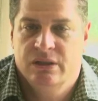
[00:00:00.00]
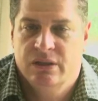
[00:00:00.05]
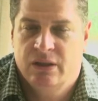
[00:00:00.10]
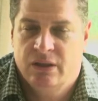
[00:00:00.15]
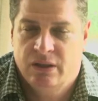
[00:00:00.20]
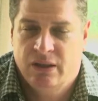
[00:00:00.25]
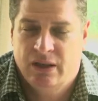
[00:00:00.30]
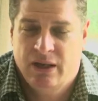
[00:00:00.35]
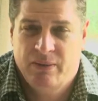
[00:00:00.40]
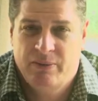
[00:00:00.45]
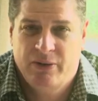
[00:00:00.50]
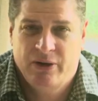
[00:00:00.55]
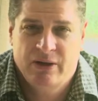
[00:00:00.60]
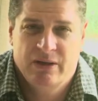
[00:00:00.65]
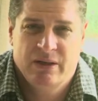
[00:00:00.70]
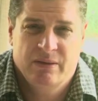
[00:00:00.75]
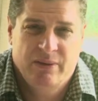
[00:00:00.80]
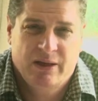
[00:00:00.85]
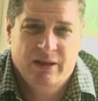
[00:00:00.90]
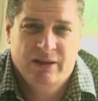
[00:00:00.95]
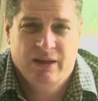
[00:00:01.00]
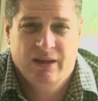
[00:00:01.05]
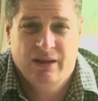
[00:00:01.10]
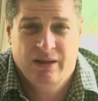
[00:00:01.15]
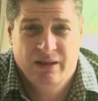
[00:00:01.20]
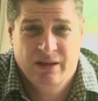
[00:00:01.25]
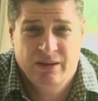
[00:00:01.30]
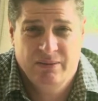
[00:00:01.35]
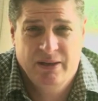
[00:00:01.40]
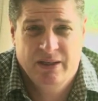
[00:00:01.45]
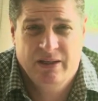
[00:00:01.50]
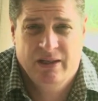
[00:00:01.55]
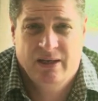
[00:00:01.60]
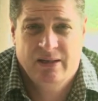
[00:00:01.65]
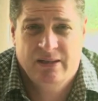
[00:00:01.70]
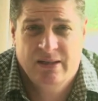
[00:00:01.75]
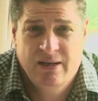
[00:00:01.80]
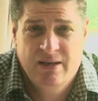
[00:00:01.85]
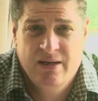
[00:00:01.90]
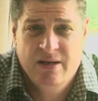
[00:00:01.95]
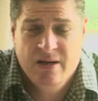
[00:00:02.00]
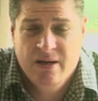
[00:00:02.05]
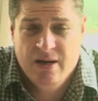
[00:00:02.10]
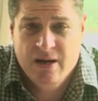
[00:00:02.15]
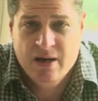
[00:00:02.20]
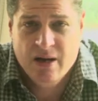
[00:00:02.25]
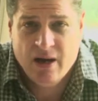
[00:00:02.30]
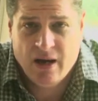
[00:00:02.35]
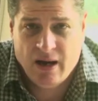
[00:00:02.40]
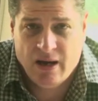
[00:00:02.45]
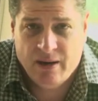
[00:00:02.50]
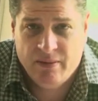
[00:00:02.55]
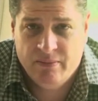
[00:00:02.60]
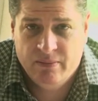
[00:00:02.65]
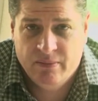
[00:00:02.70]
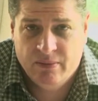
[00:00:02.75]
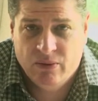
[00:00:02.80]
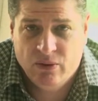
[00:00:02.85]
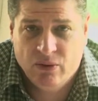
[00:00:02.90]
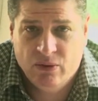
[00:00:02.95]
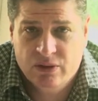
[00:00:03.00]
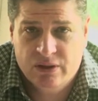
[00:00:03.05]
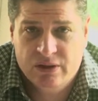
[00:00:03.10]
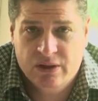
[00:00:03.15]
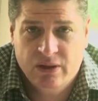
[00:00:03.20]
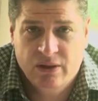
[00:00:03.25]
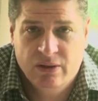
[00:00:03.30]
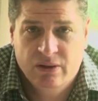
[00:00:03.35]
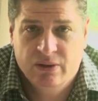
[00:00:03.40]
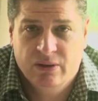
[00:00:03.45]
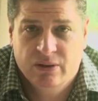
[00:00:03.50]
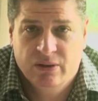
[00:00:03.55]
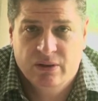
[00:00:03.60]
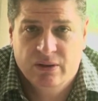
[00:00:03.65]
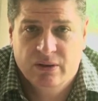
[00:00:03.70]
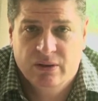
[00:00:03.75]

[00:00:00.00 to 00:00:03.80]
and I'll elaborate about that a little bit later, also